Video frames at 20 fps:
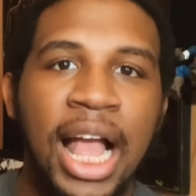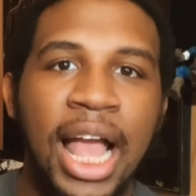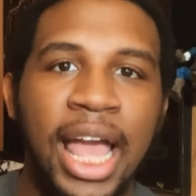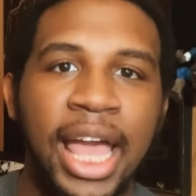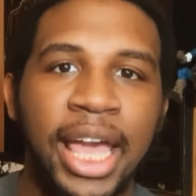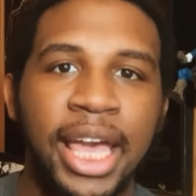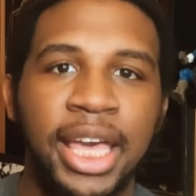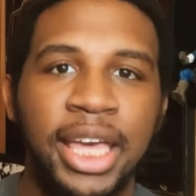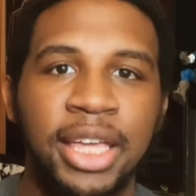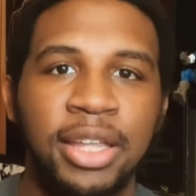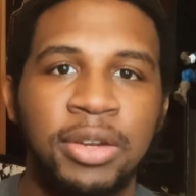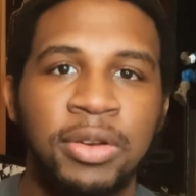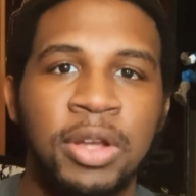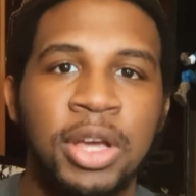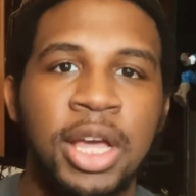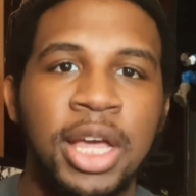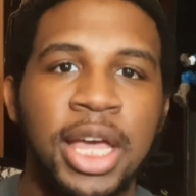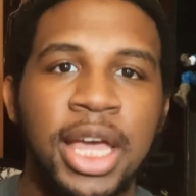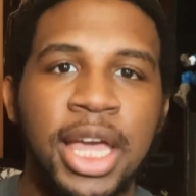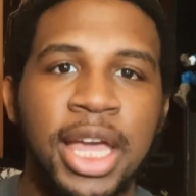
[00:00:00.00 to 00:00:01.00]
and
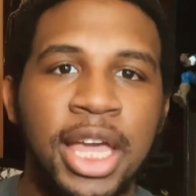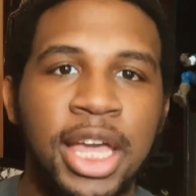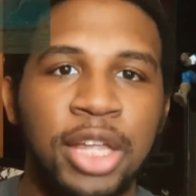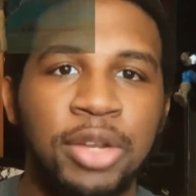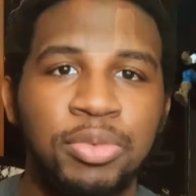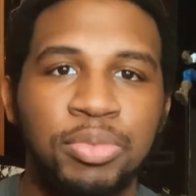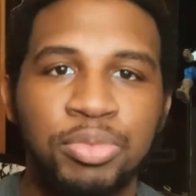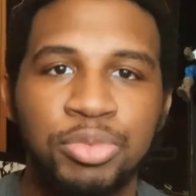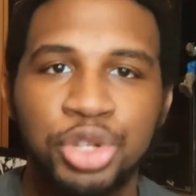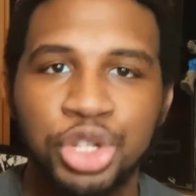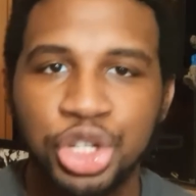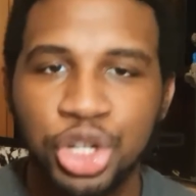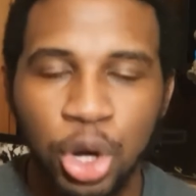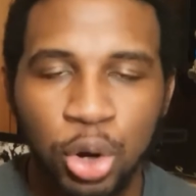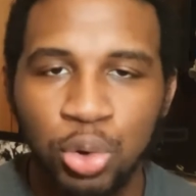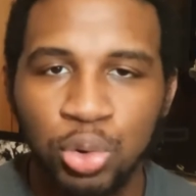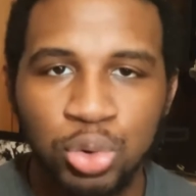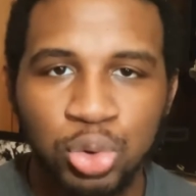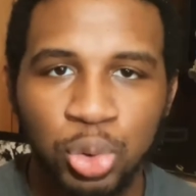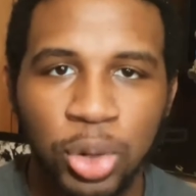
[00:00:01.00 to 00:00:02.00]
it
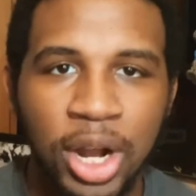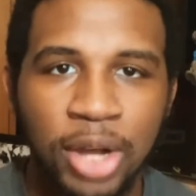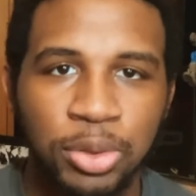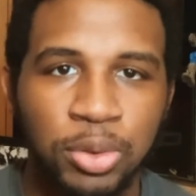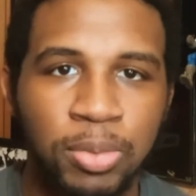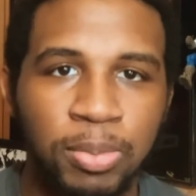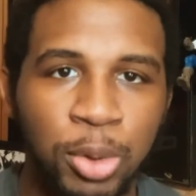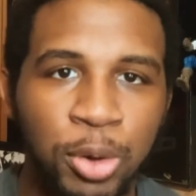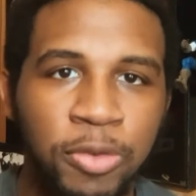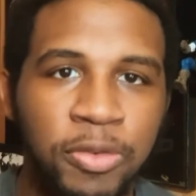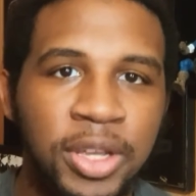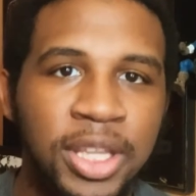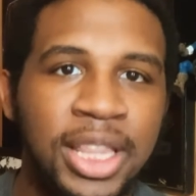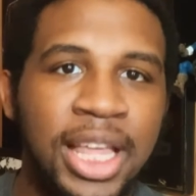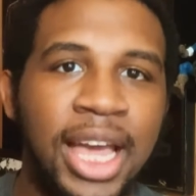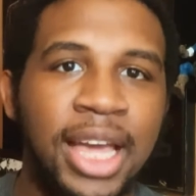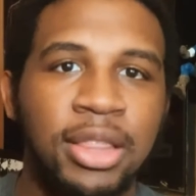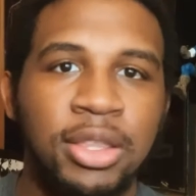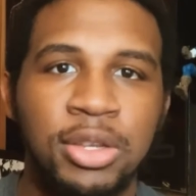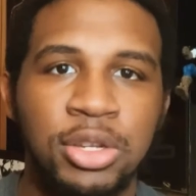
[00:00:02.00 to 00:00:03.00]
shows throughout the movie
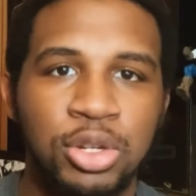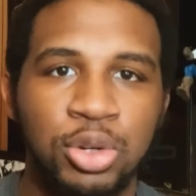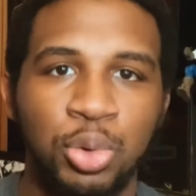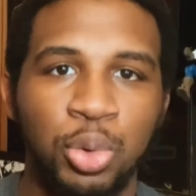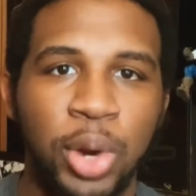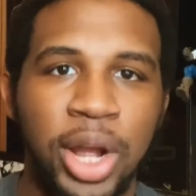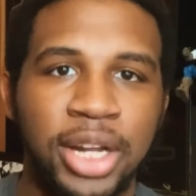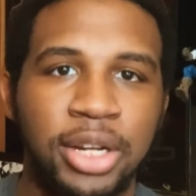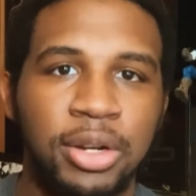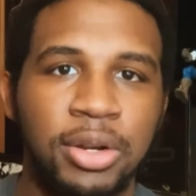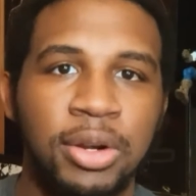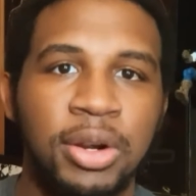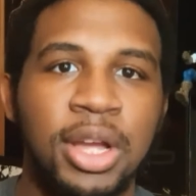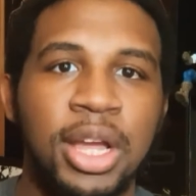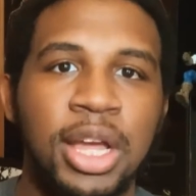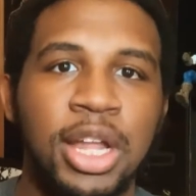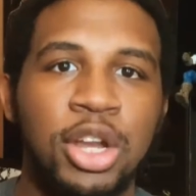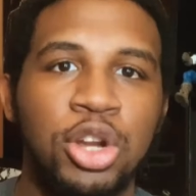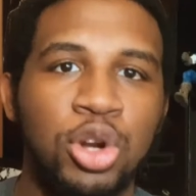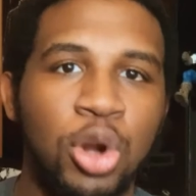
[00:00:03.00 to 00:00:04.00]
that this director
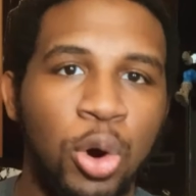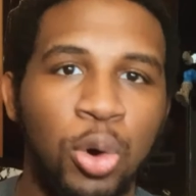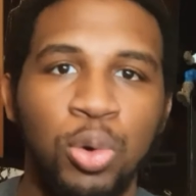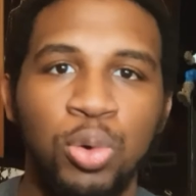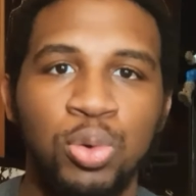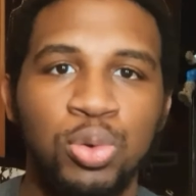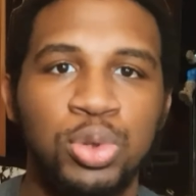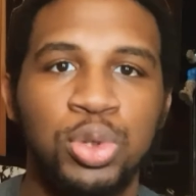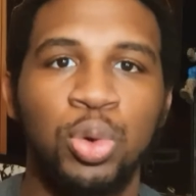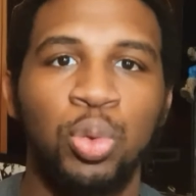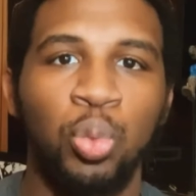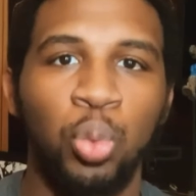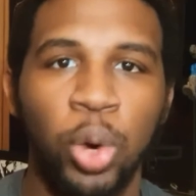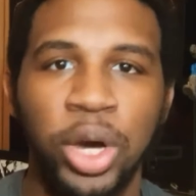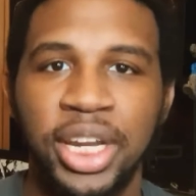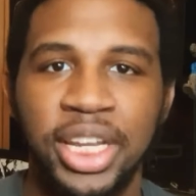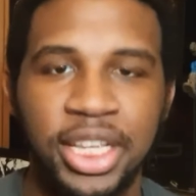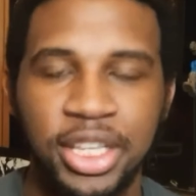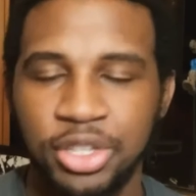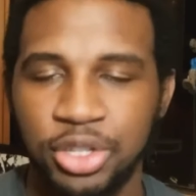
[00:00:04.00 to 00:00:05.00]
knows
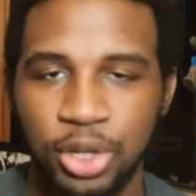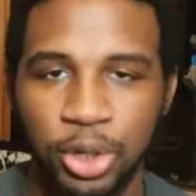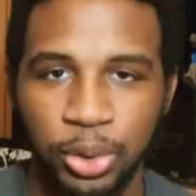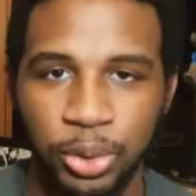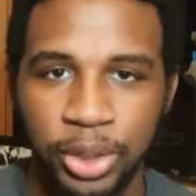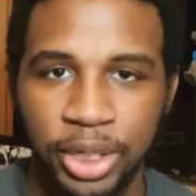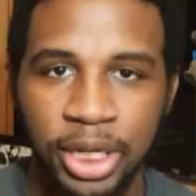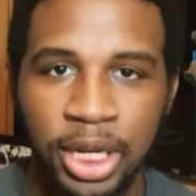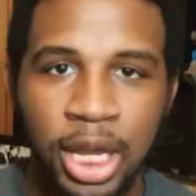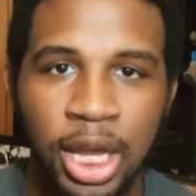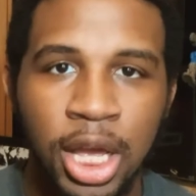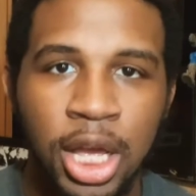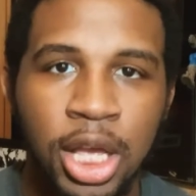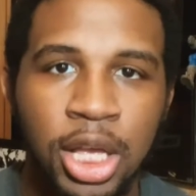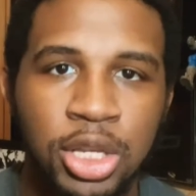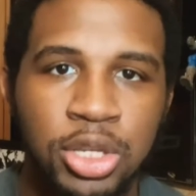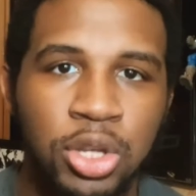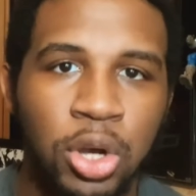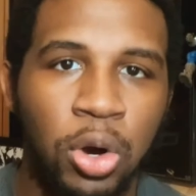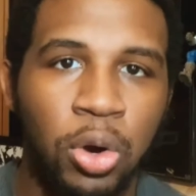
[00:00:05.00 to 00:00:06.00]
what he's doing.
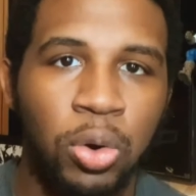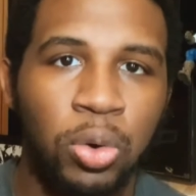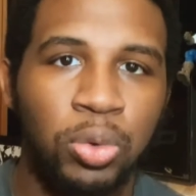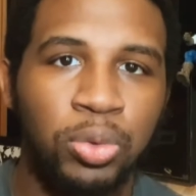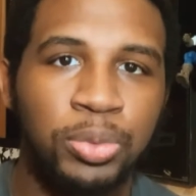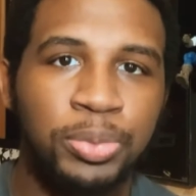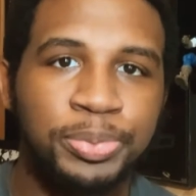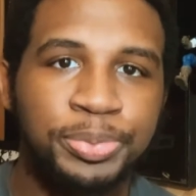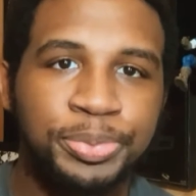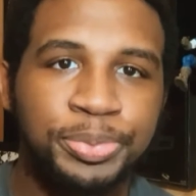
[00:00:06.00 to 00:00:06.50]
So,